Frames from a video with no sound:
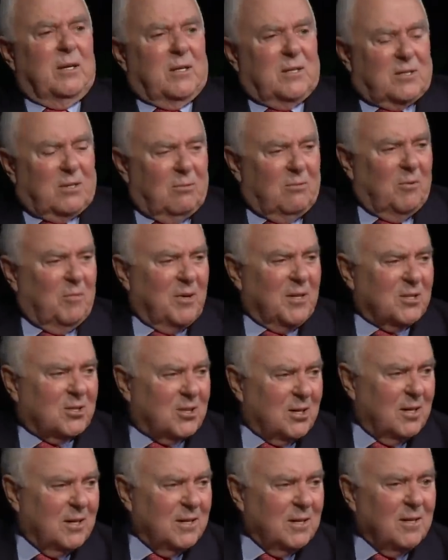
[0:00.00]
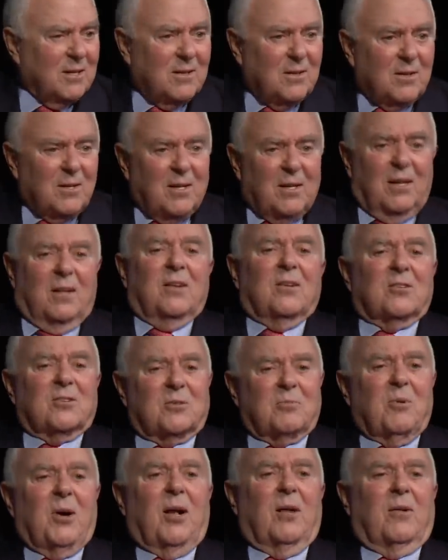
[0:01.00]
I said, "Well, my son
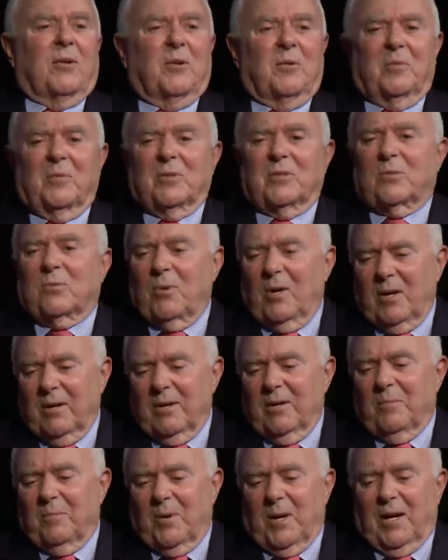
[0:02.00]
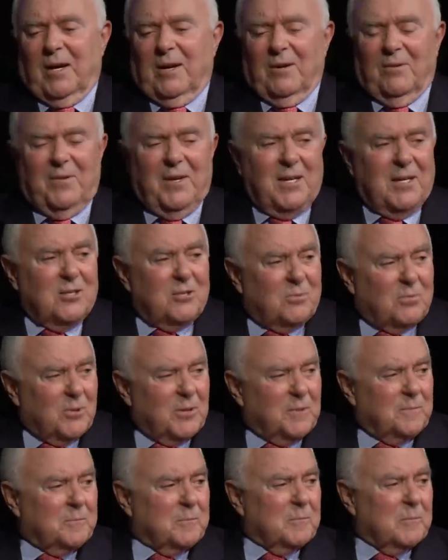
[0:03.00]
swallowed a, swallowed a bottle of aspirin,